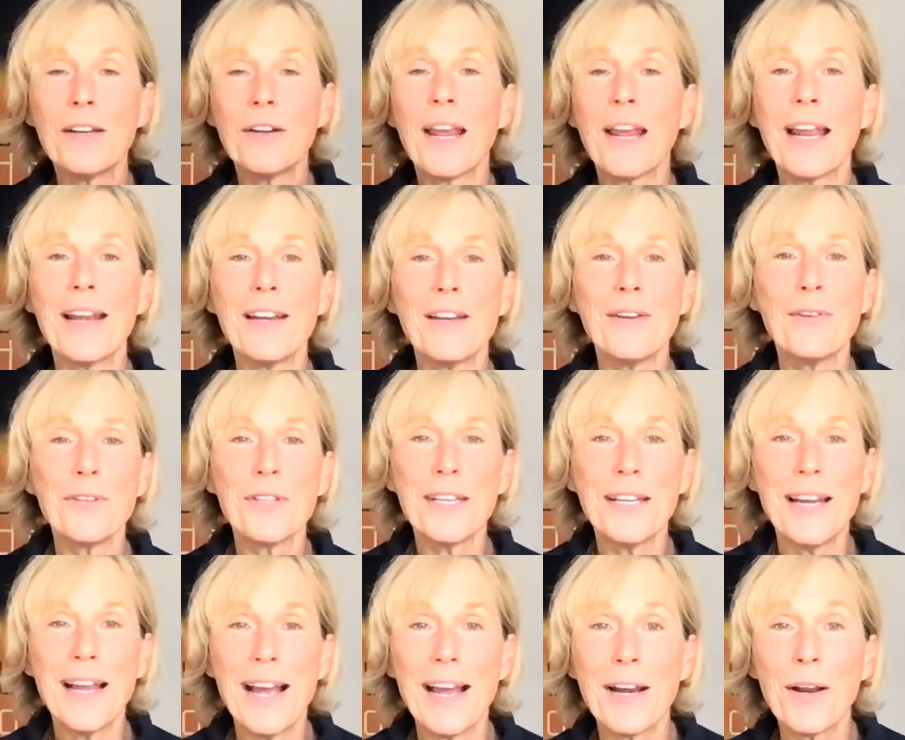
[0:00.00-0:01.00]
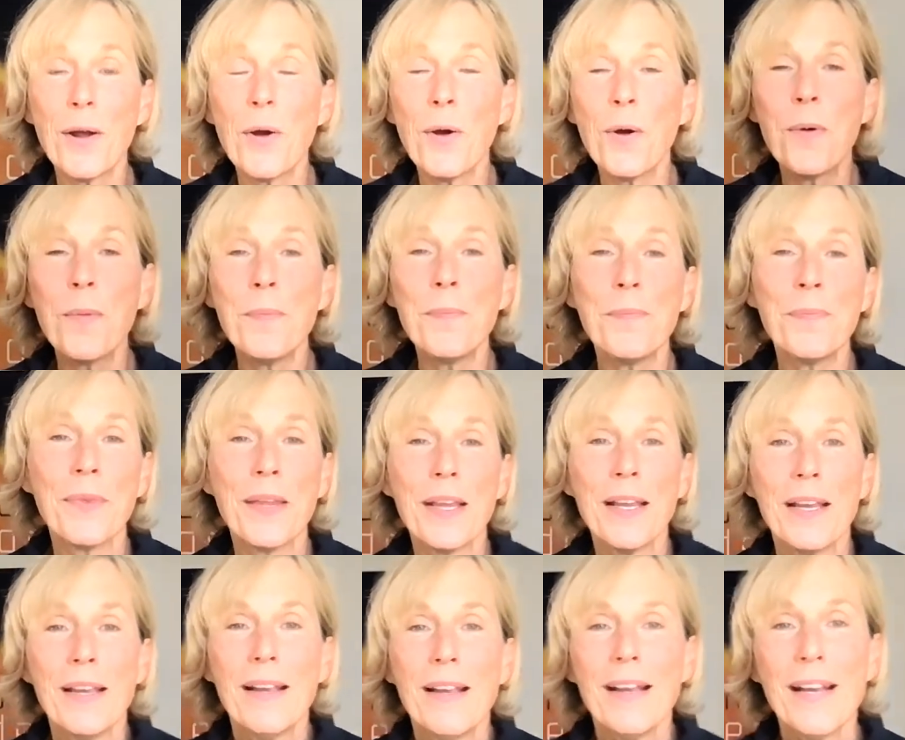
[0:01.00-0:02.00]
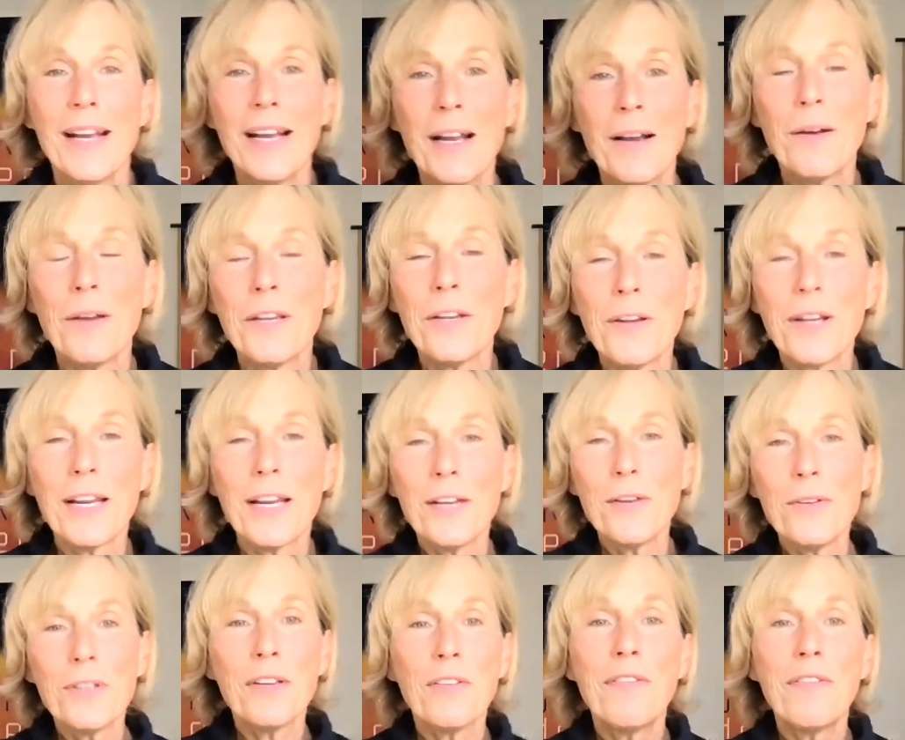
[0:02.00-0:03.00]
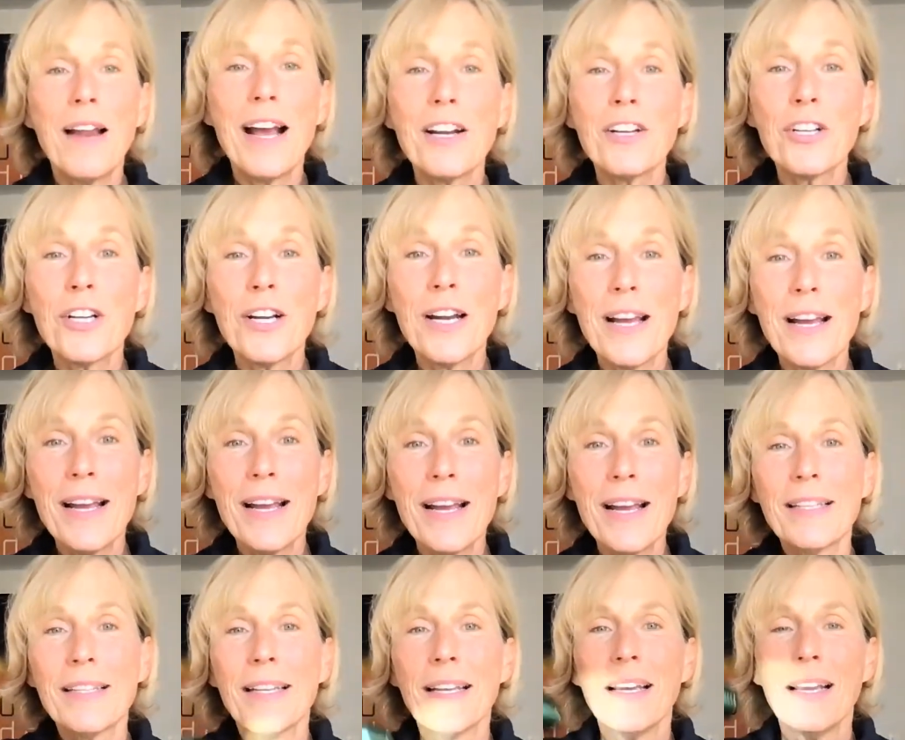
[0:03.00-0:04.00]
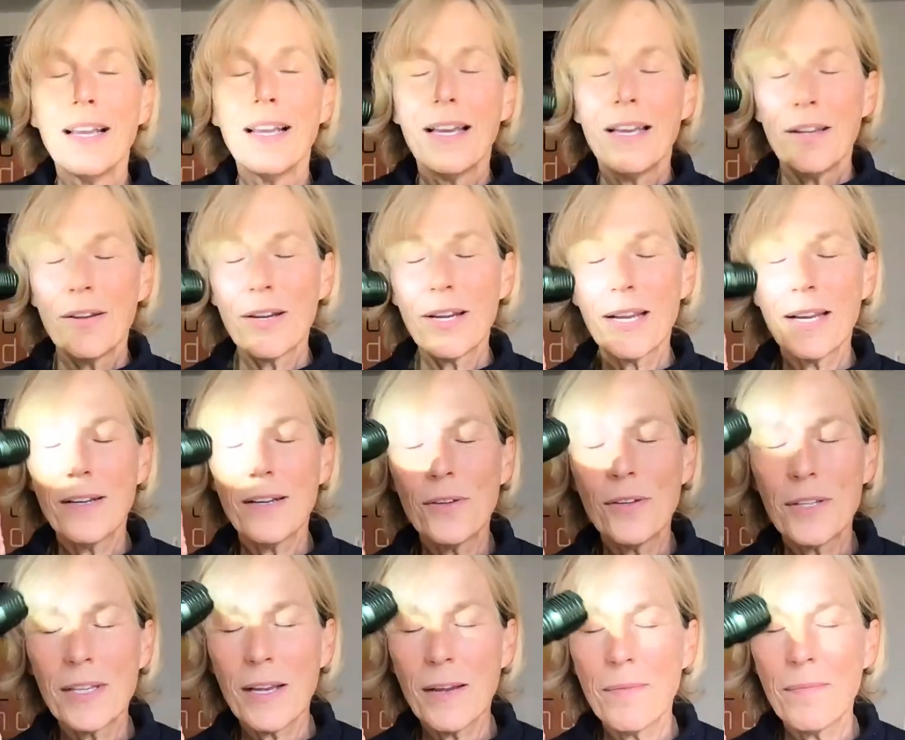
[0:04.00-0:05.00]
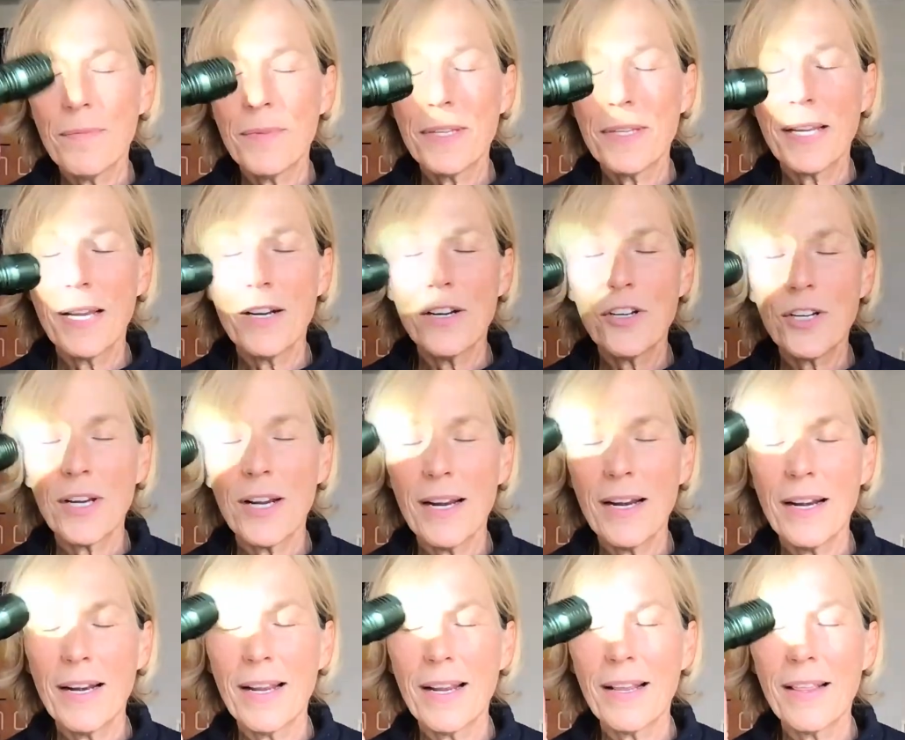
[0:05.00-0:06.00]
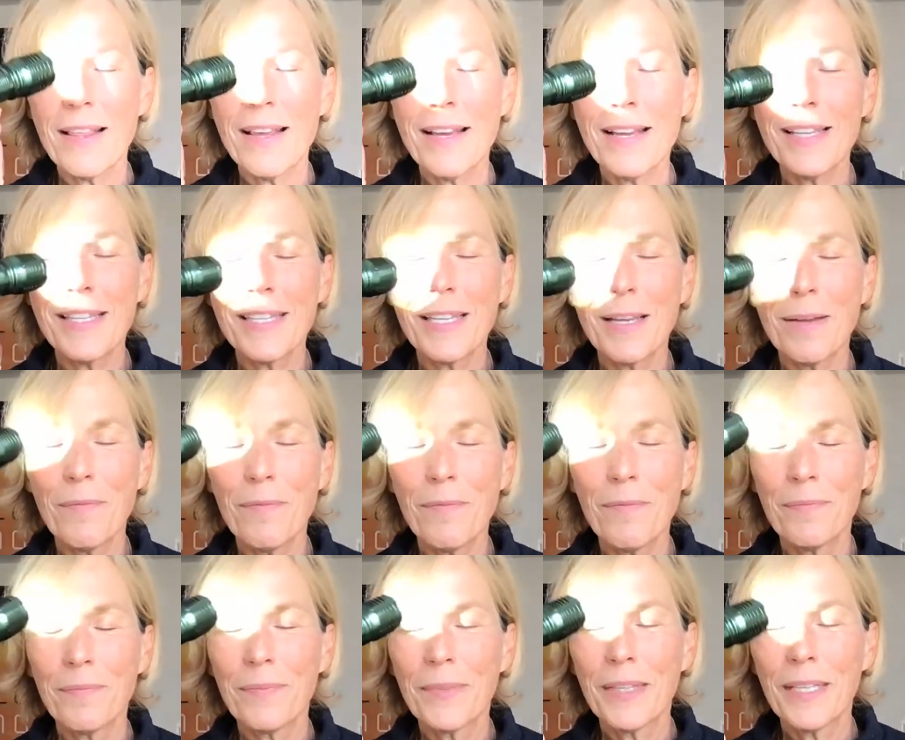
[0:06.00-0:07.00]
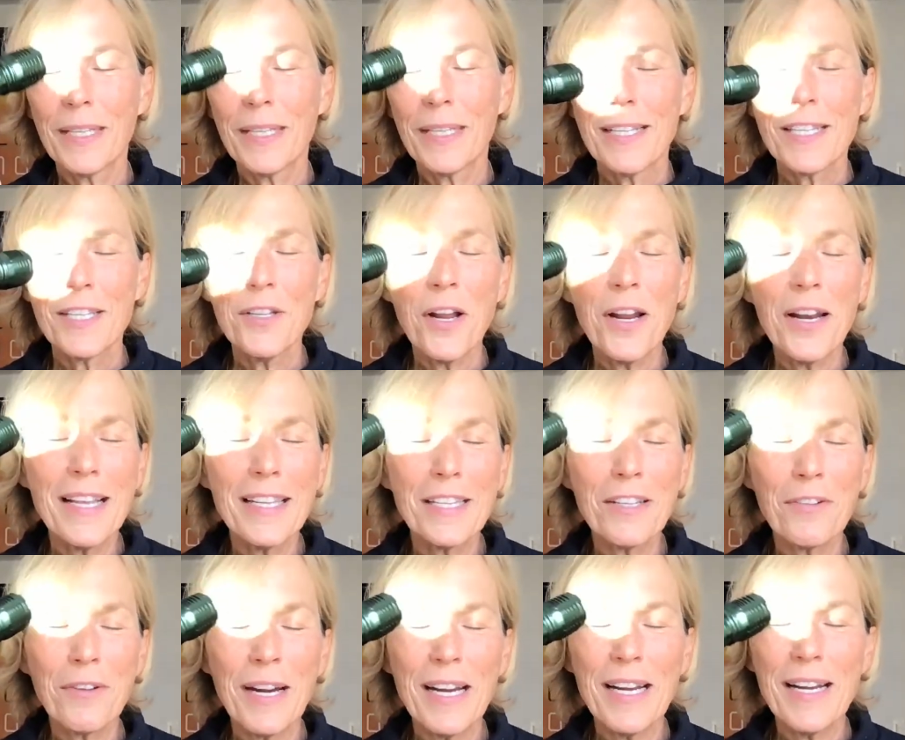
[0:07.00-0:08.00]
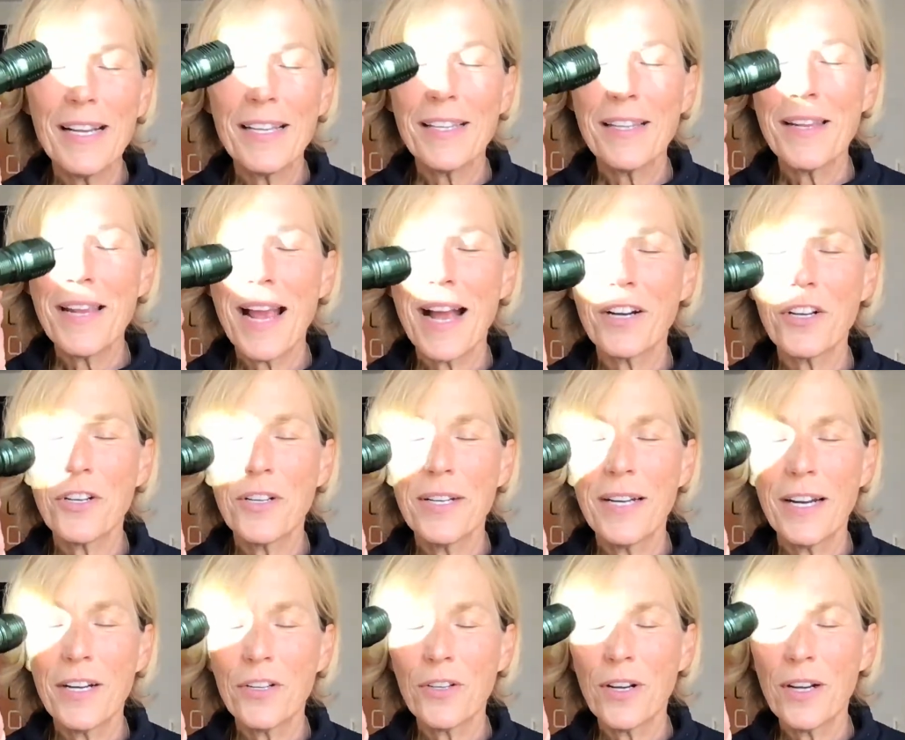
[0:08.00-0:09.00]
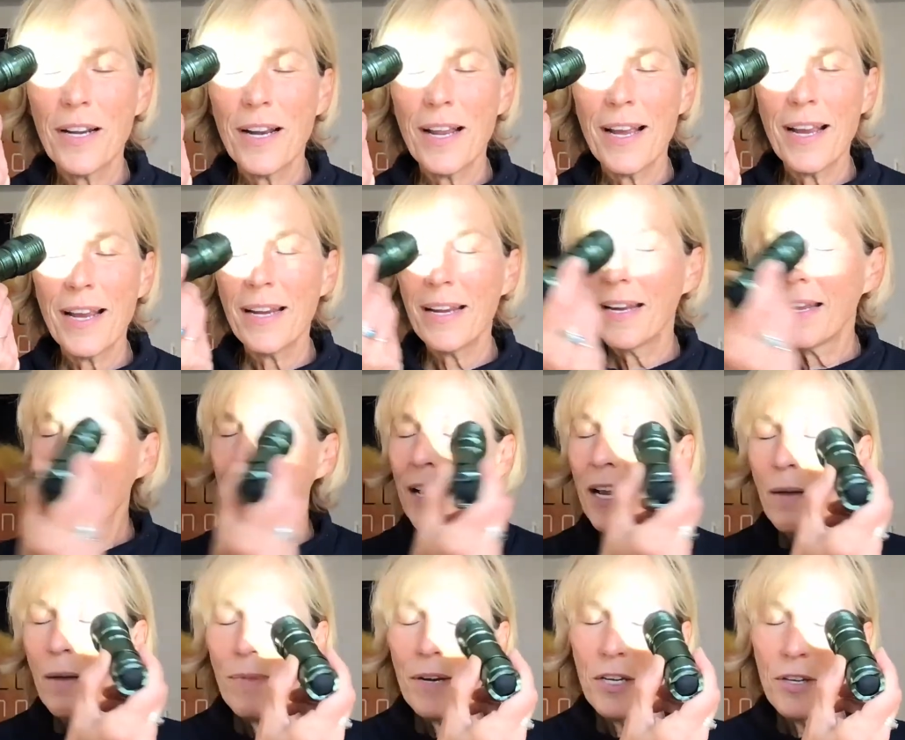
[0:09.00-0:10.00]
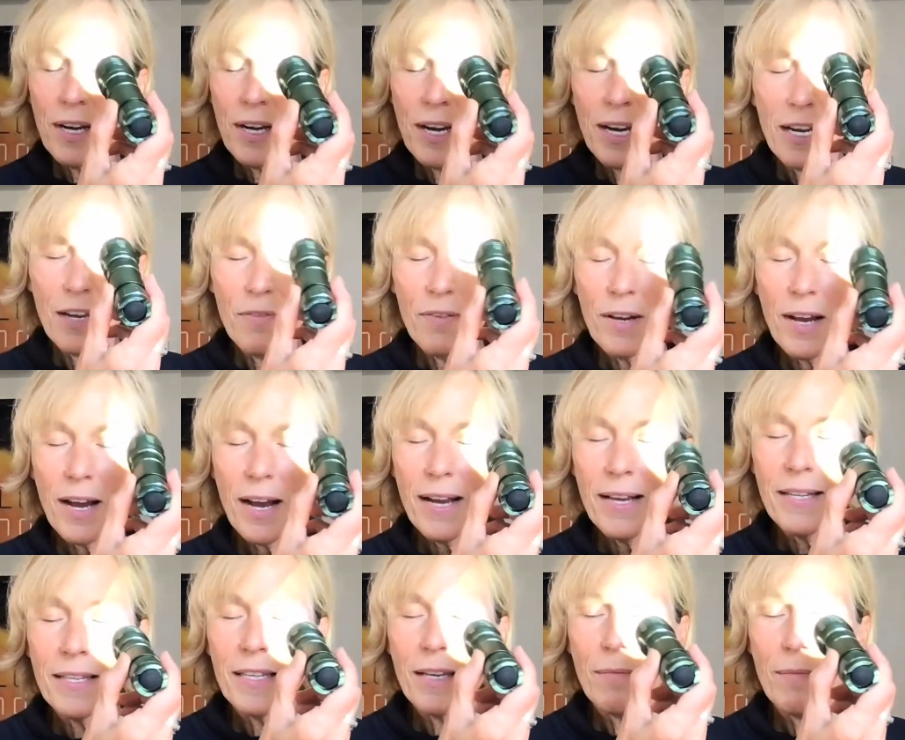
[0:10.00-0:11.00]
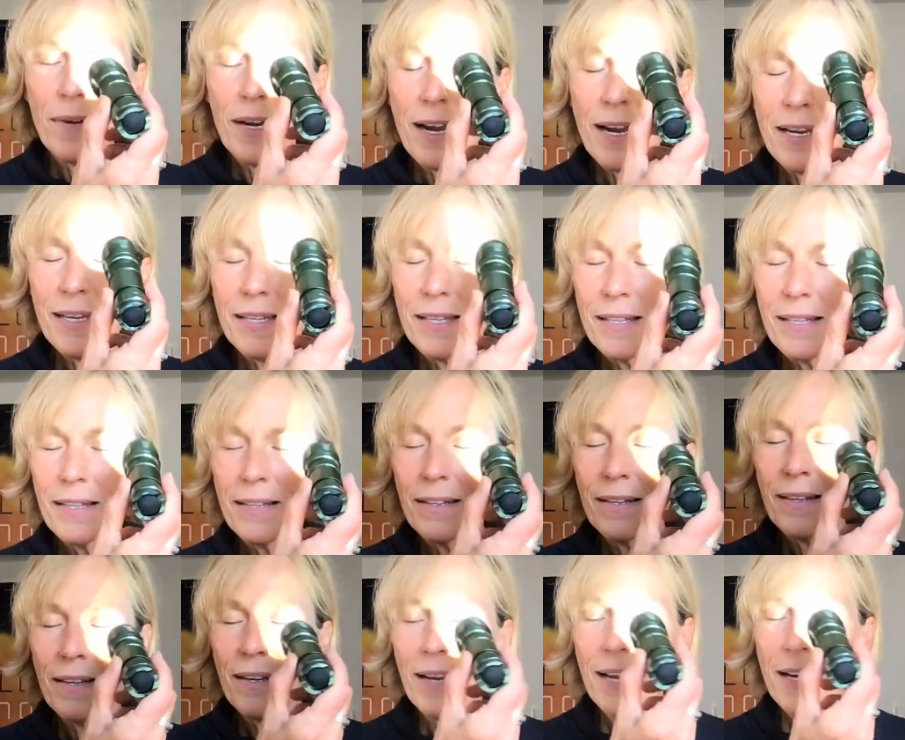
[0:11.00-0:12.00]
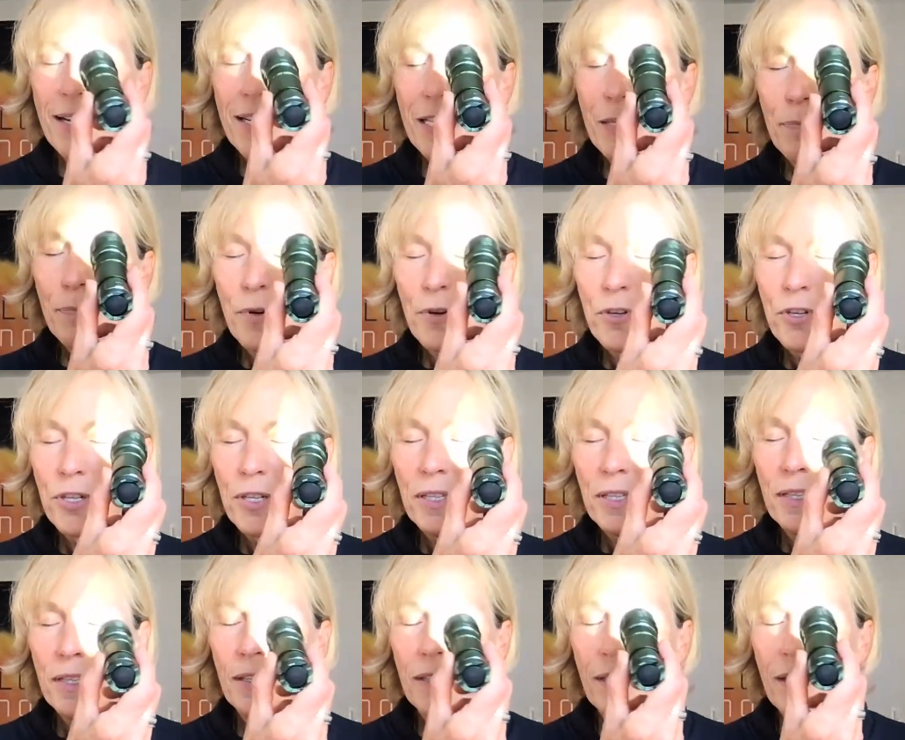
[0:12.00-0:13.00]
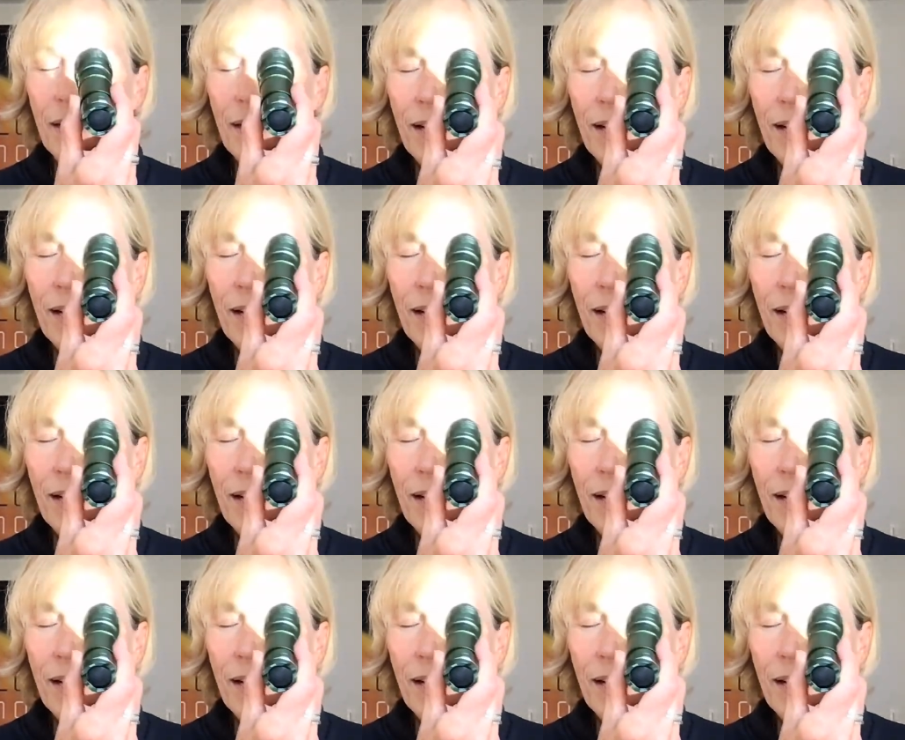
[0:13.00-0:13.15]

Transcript: You can use it at home. You can use a flashlight. You can do some sunshine like this. It's not as great as the actual natural light, but you can give your eyes some nice light exposure.